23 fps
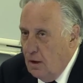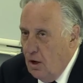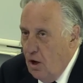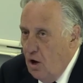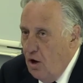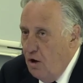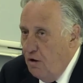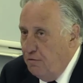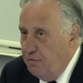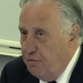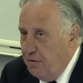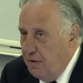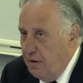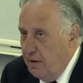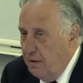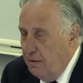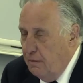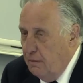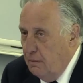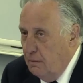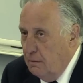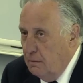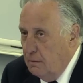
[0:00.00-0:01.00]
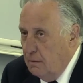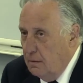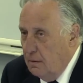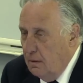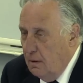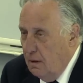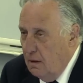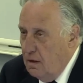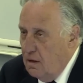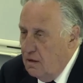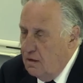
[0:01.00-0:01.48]
Half in,
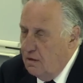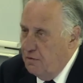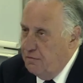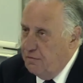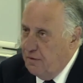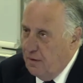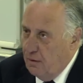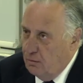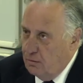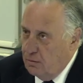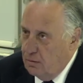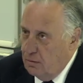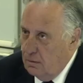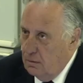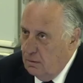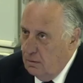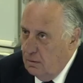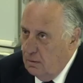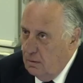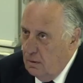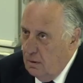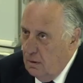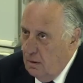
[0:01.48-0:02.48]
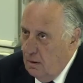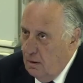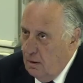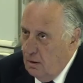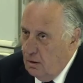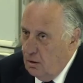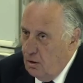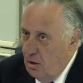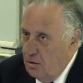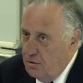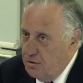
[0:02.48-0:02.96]
half out.
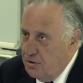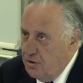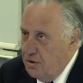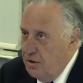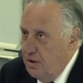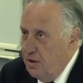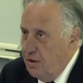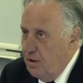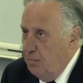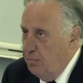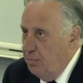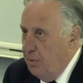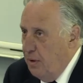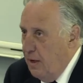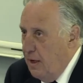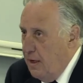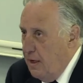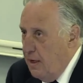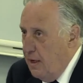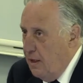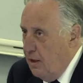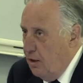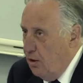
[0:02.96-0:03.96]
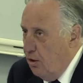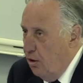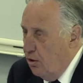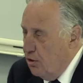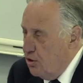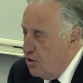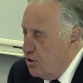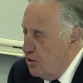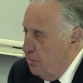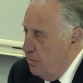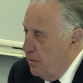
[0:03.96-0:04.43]
Constantly complaining,
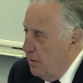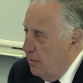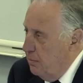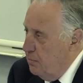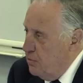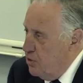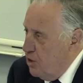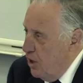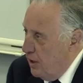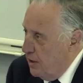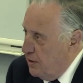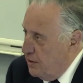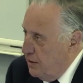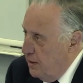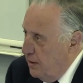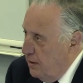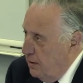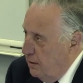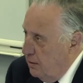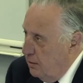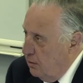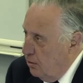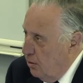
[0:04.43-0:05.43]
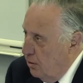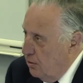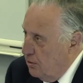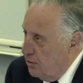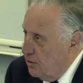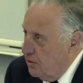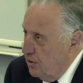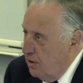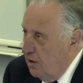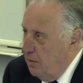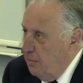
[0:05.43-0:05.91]
constantly objecting,
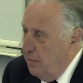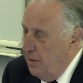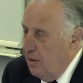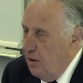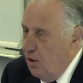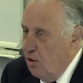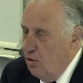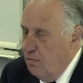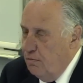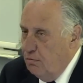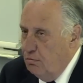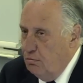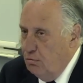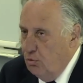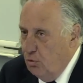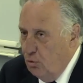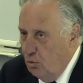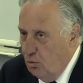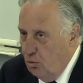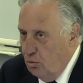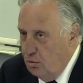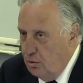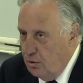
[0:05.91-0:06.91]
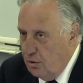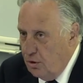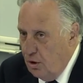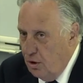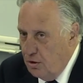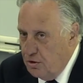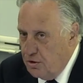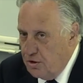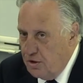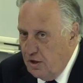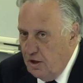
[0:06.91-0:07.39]
constantly being overruled,
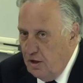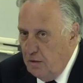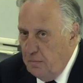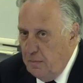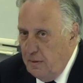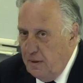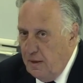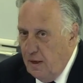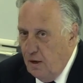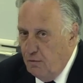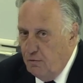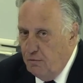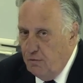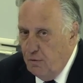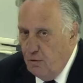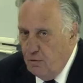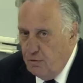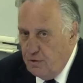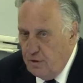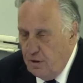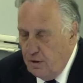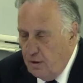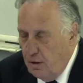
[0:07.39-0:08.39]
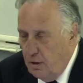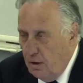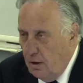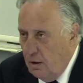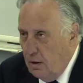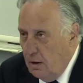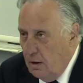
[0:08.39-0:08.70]
constantly being outvoted,